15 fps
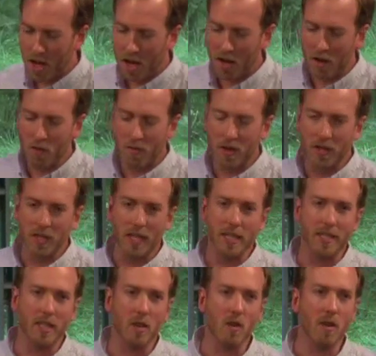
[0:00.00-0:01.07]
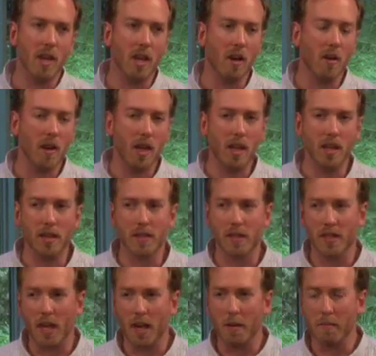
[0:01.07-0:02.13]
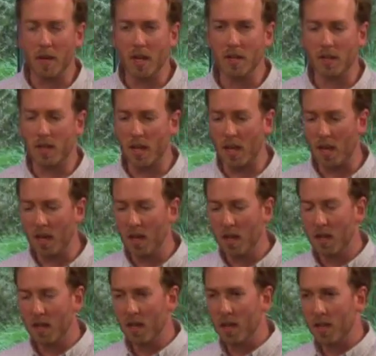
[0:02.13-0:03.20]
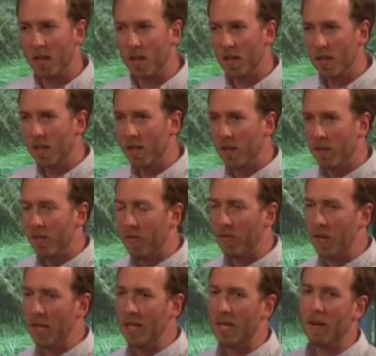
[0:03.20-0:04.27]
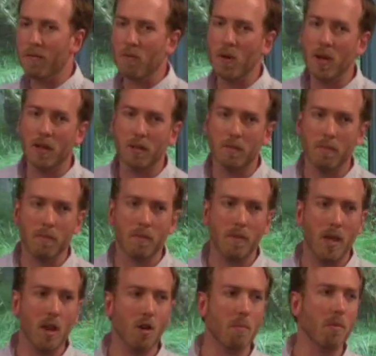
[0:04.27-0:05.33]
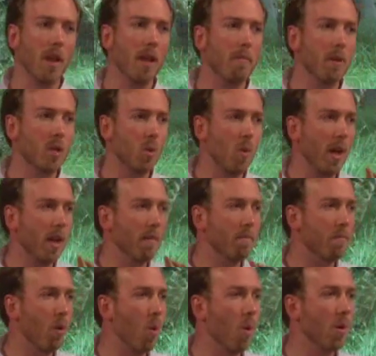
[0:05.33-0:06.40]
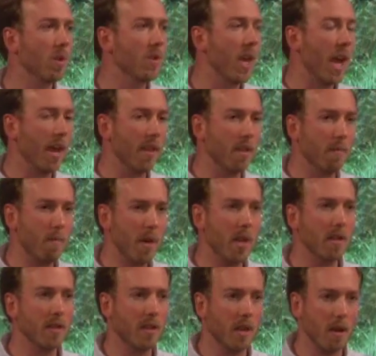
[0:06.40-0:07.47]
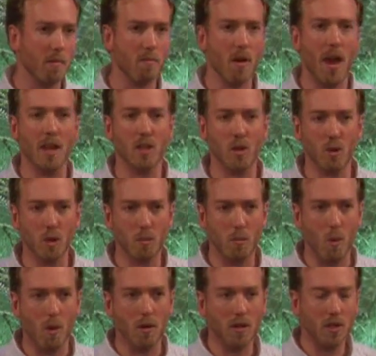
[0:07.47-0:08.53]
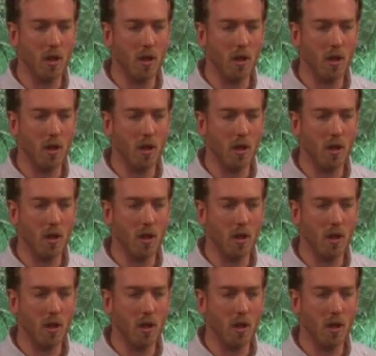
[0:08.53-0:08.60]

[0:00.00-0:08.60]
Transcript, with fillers: Another thing to consider here is, um, is the, the different interplay between boards and the pins that comprise those boards.